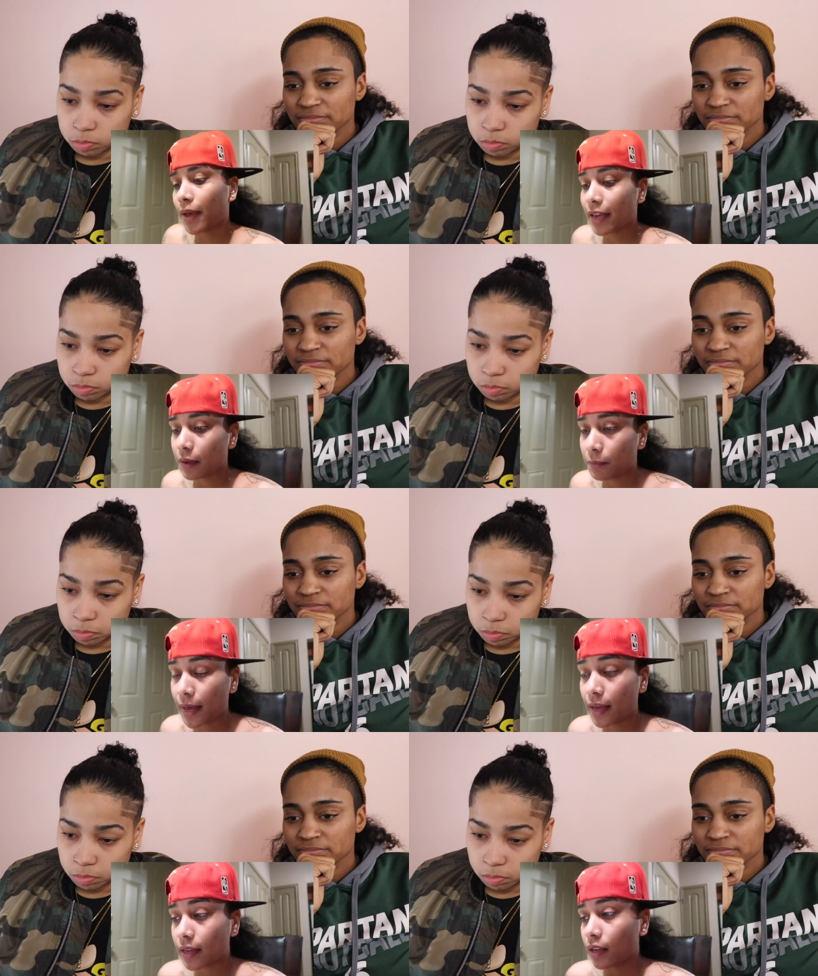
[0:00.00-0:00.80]

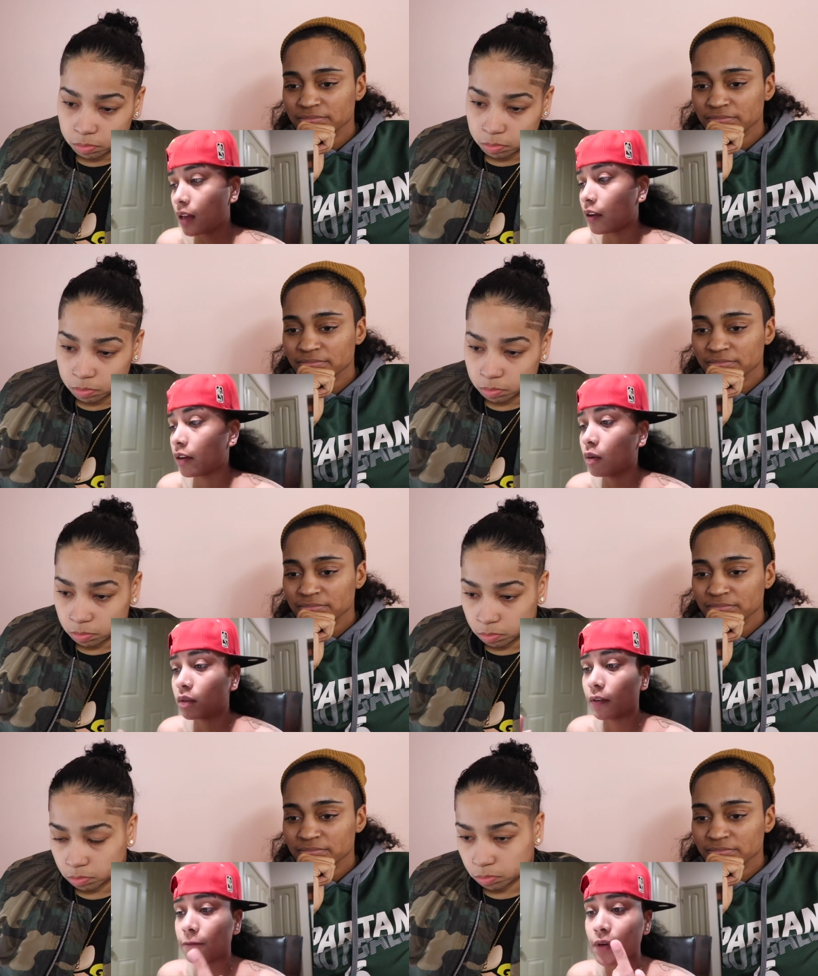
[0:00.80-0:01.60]
Speaker 1: baby, y'all know
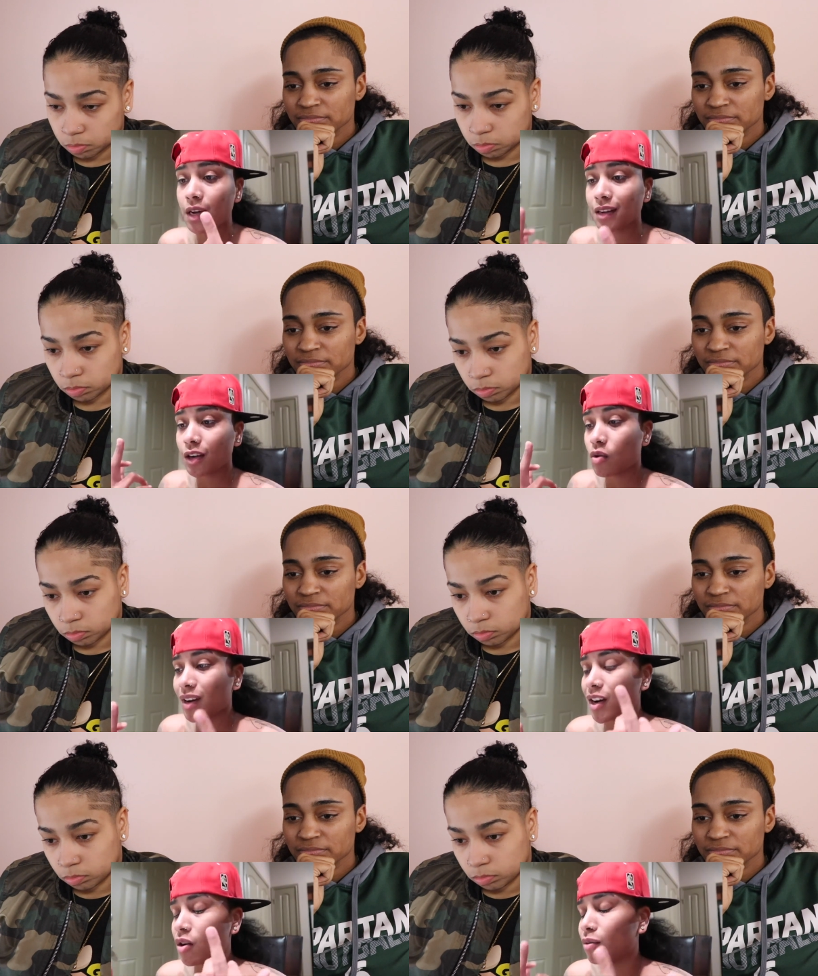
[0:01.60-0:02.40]
what the fuck
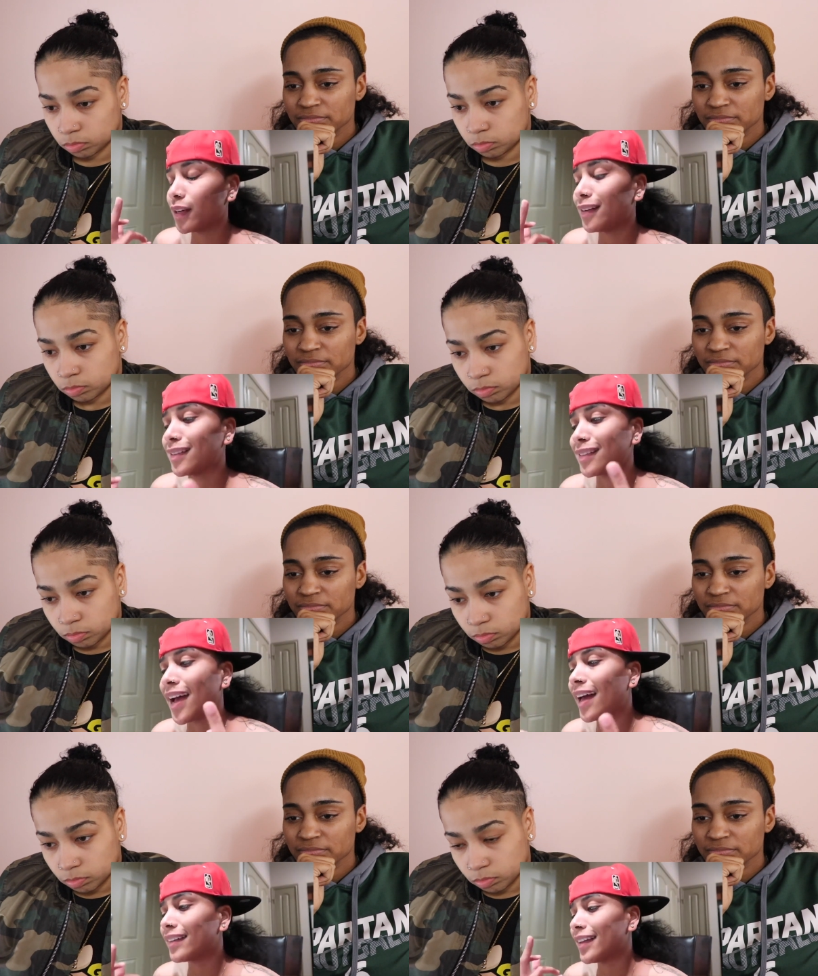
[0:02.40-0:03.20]
going on in this
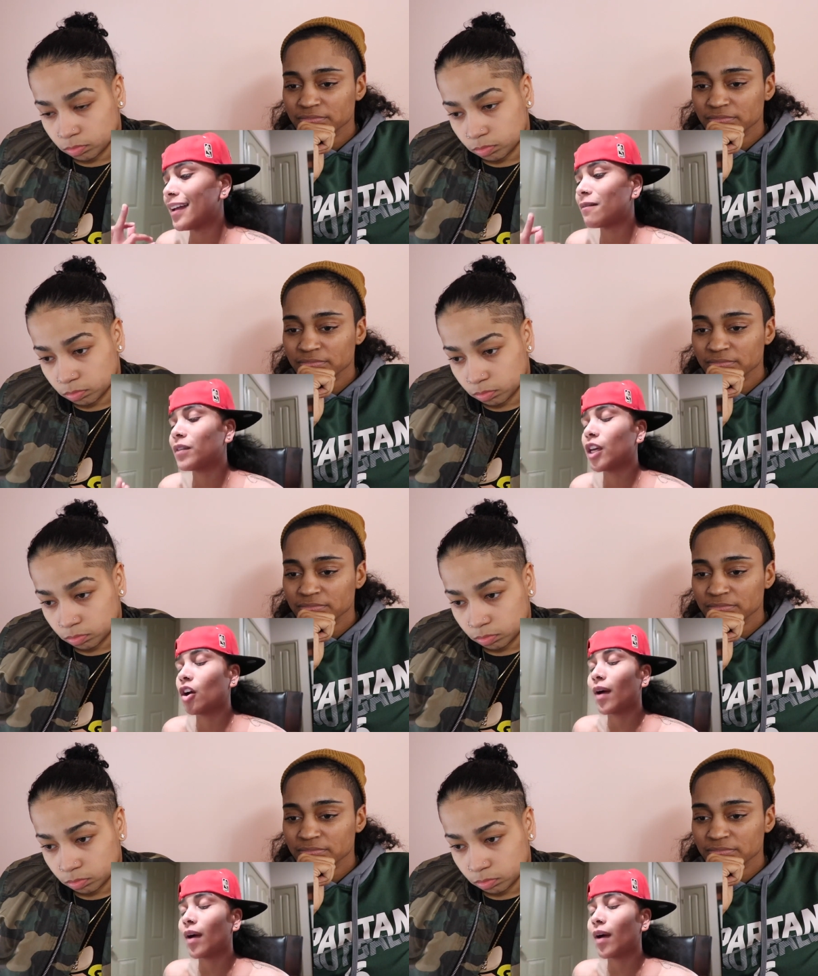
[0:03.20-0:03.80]
goddamn video.